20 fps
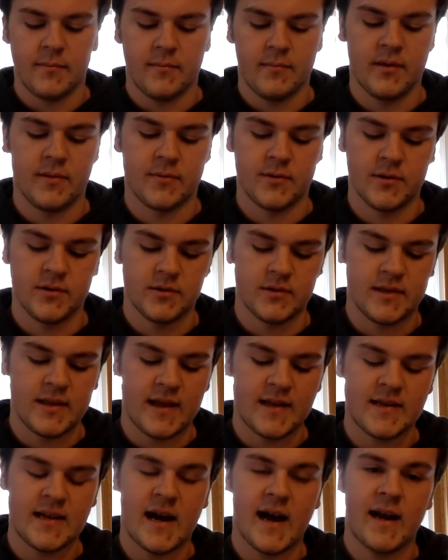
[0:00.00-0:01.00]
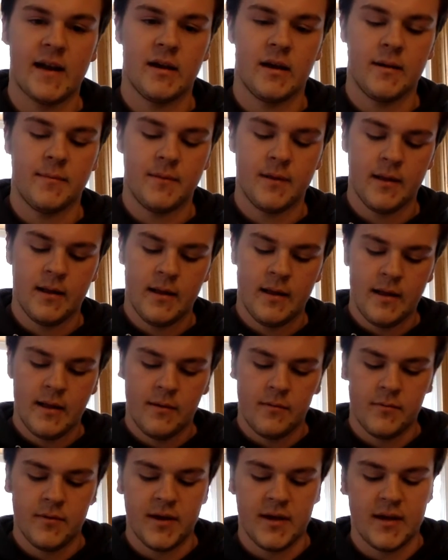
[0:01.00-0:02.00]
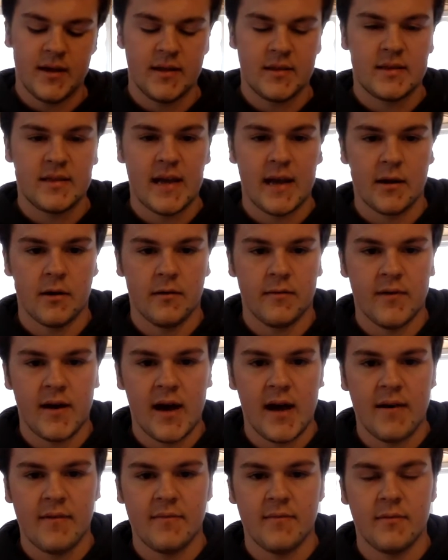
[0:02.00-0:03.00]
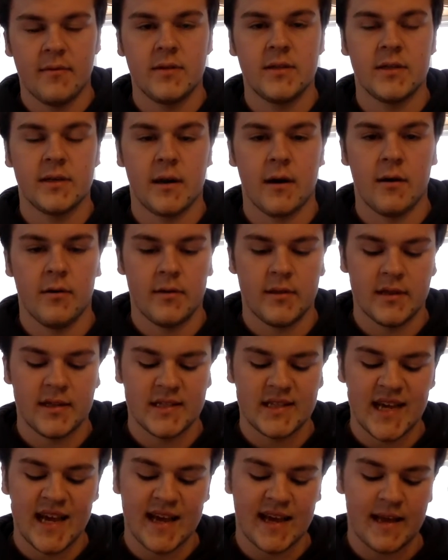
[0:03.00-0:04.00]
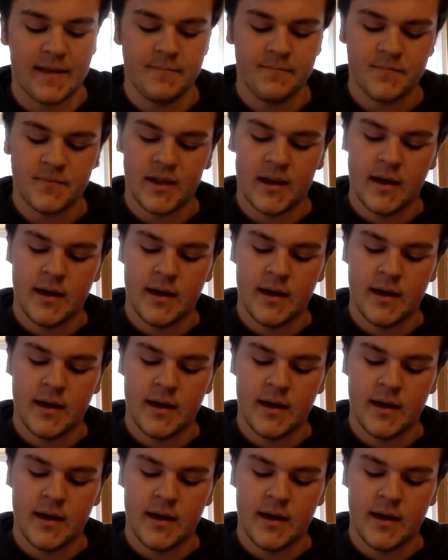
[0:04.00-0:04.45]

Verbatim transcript: The Bruins are then tied up with 10.05 to go in the second.